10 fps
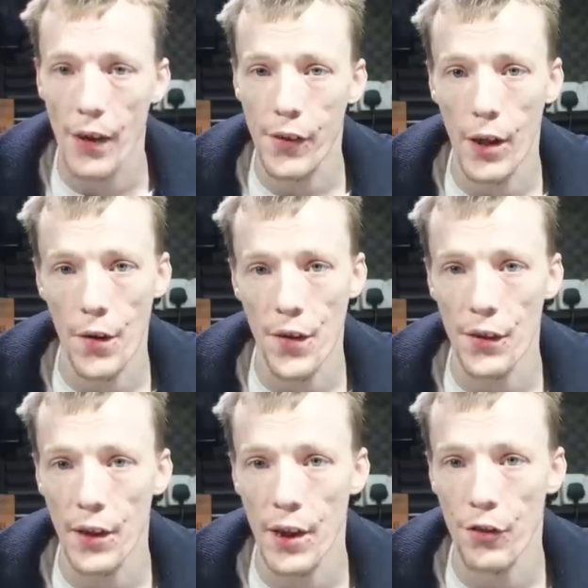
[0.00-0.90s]
Sell the
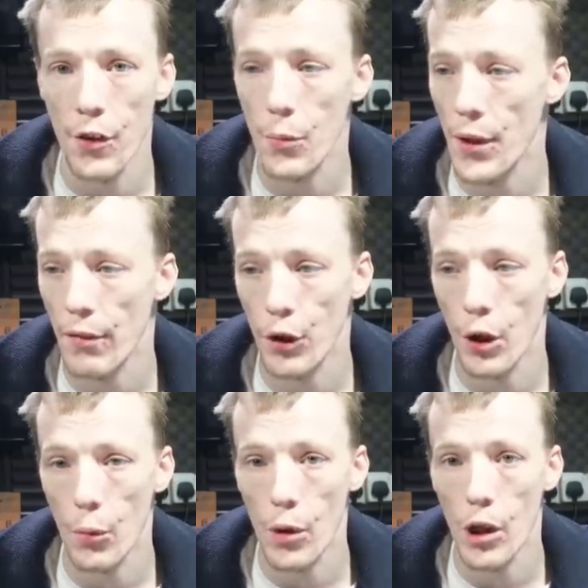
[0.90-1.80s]
disc edition, the one that I
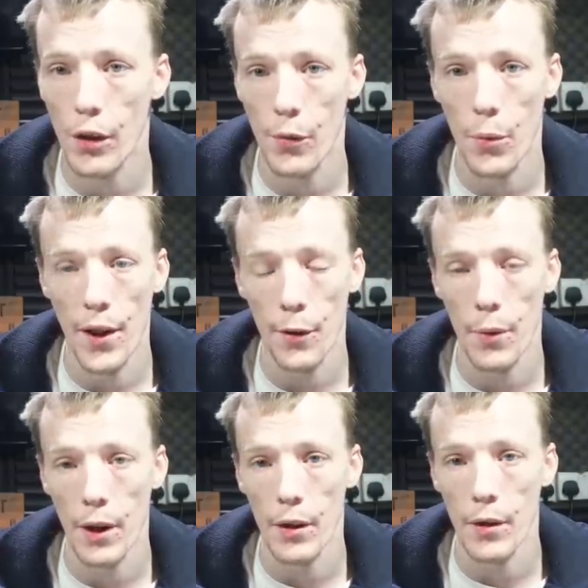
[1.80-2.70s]
know works, the one that's
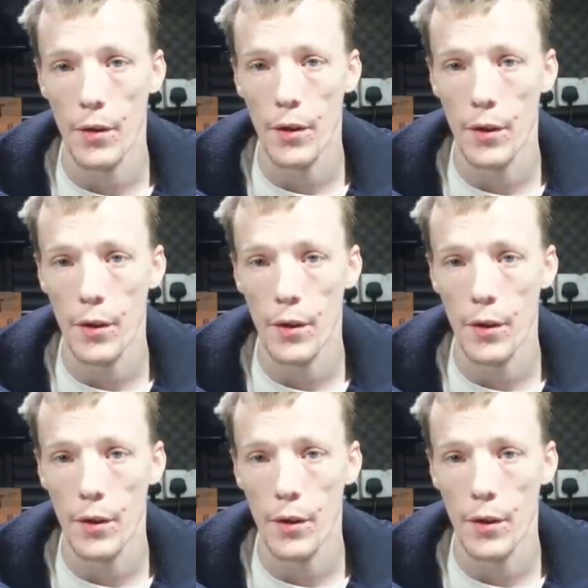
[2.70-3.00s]
been